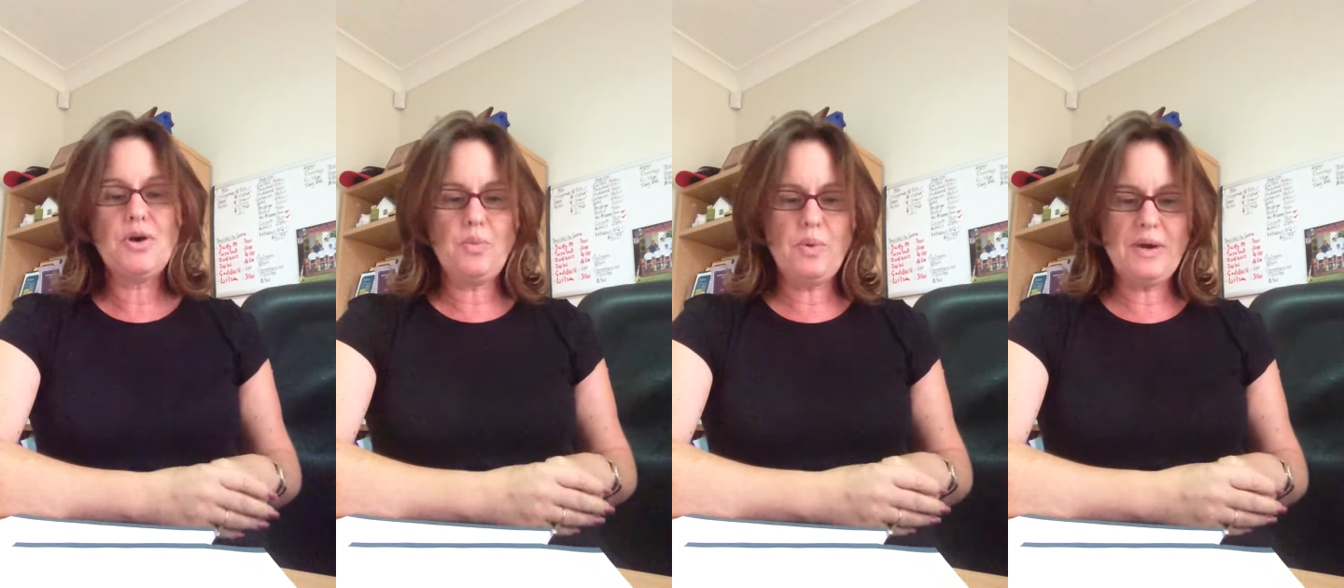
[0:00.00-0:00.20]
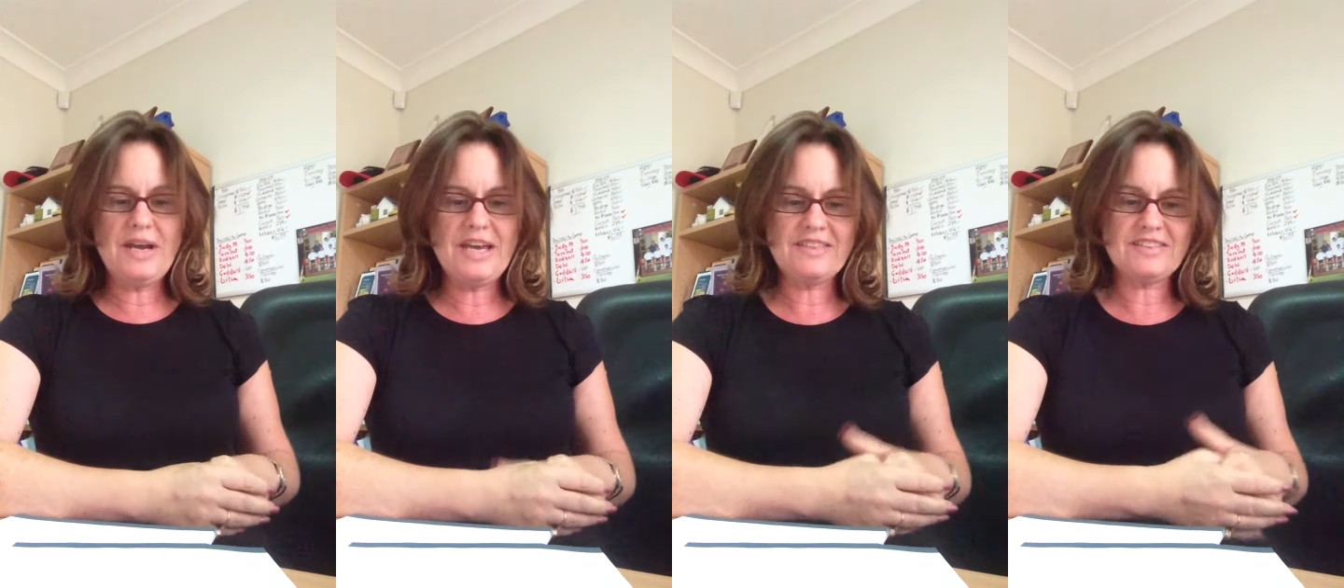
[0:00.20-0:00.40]

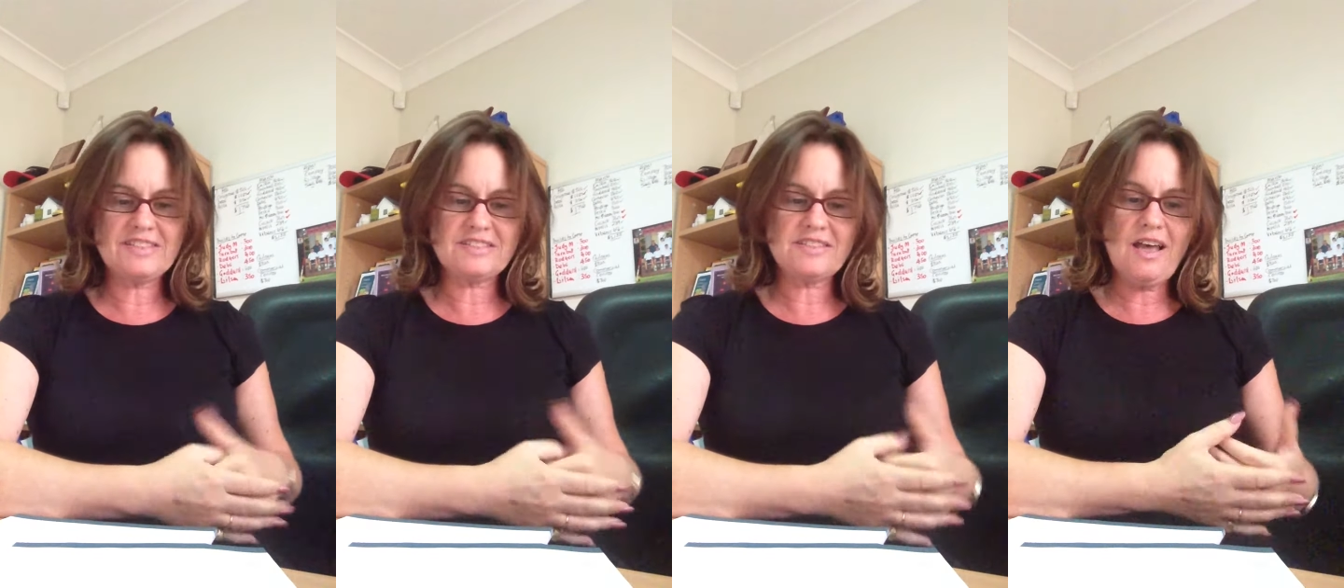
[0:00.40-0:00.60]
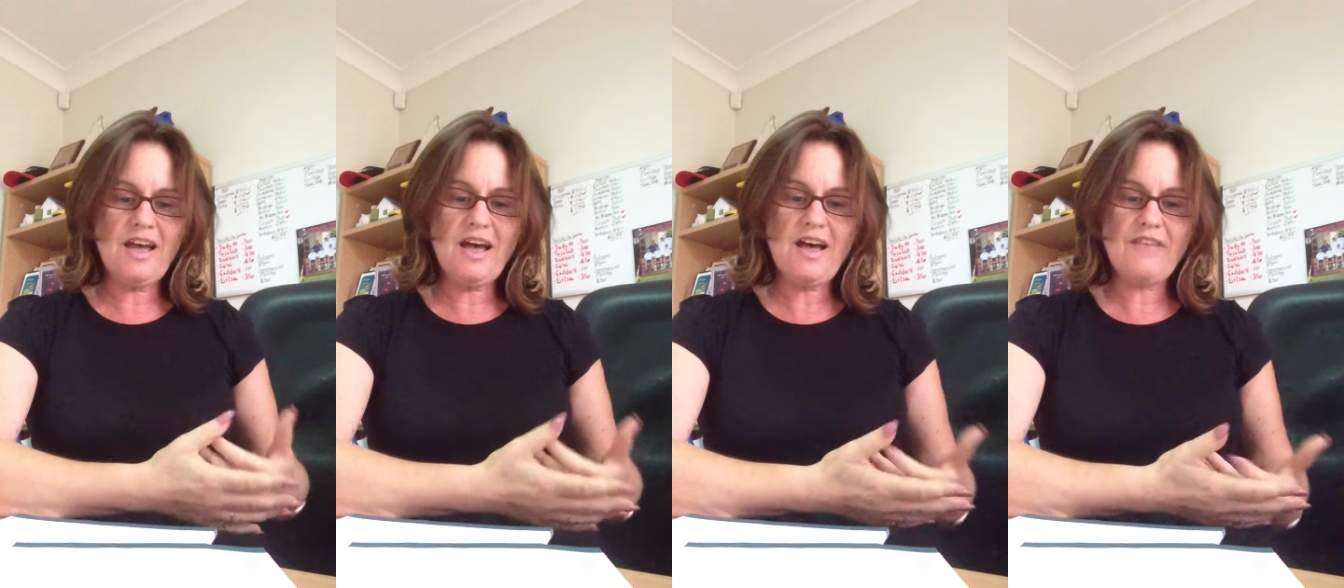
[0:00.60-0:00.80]
With
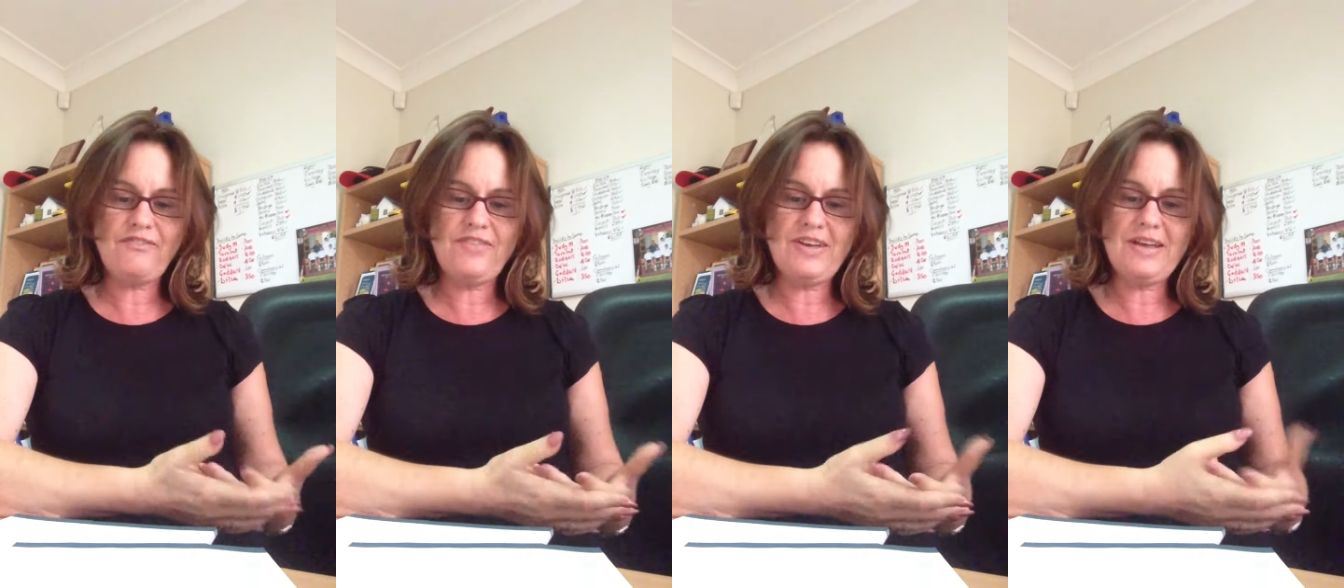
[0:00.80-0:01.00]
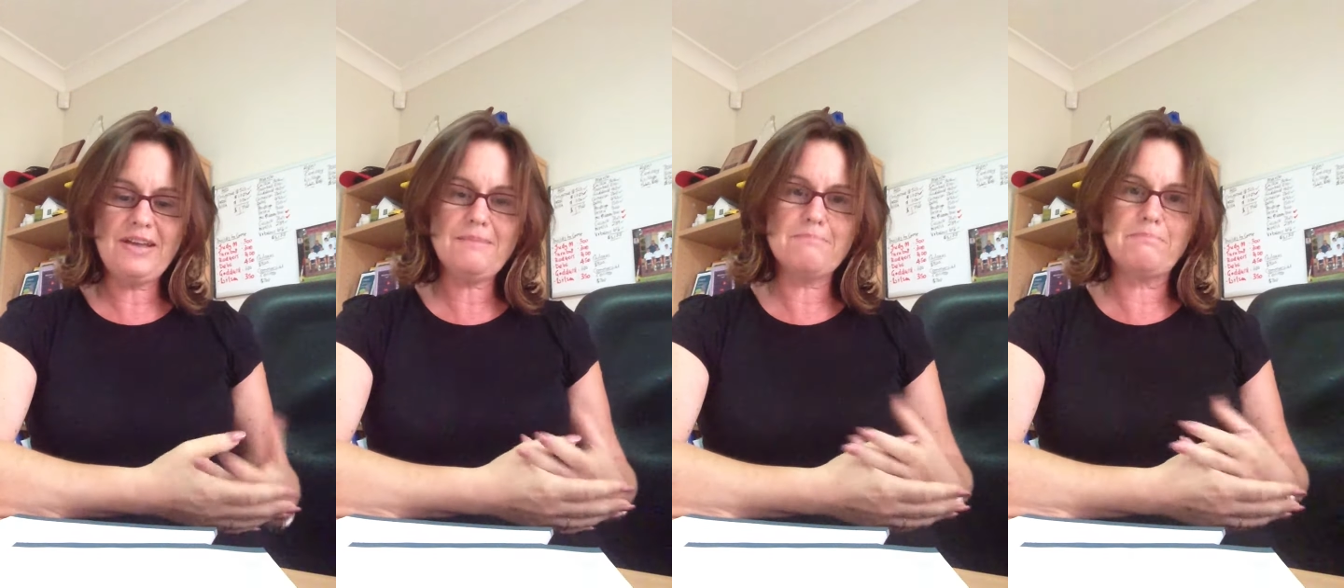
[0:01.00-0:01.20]

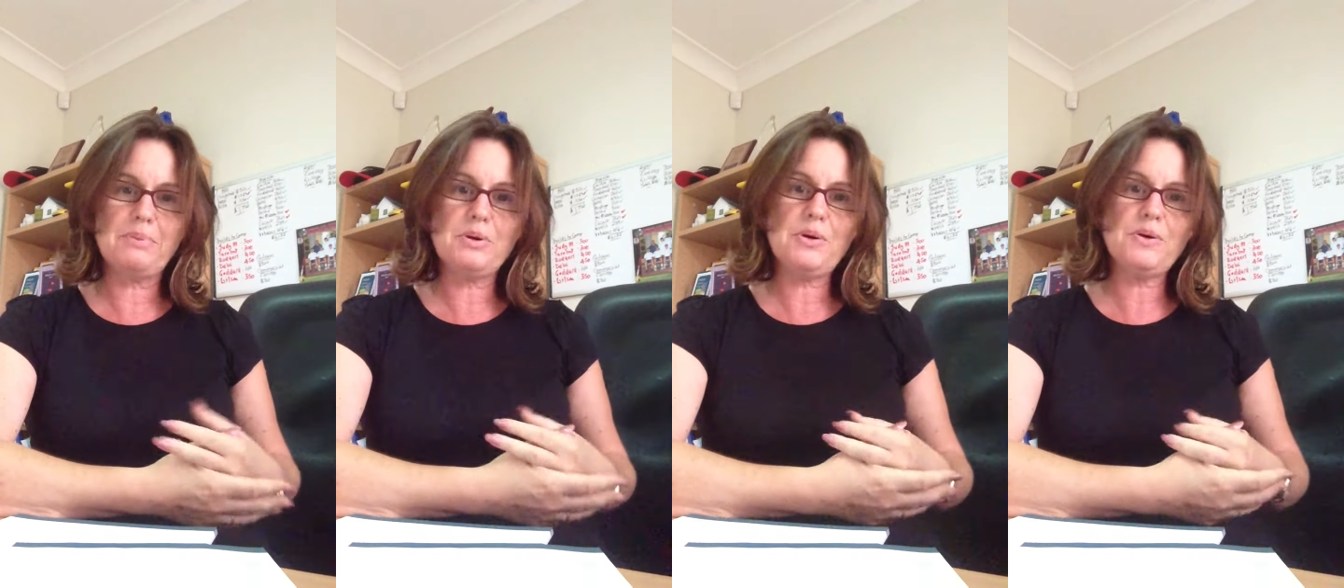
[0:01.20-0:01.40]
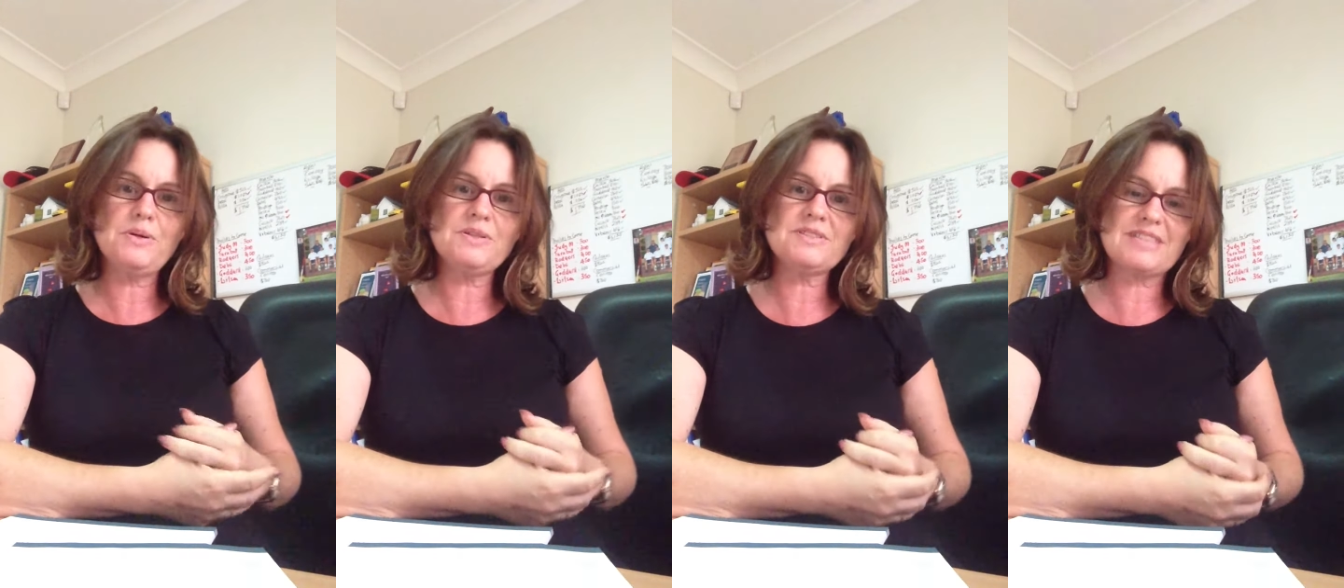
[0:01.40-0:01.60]
surfing
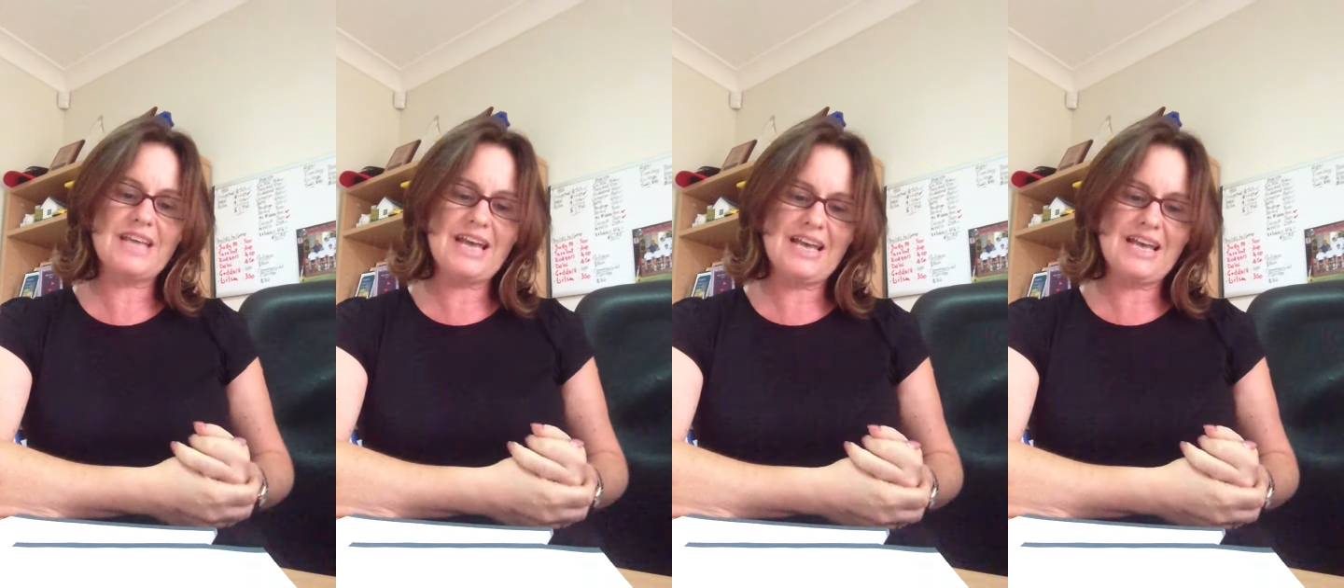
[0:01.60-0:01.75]
balls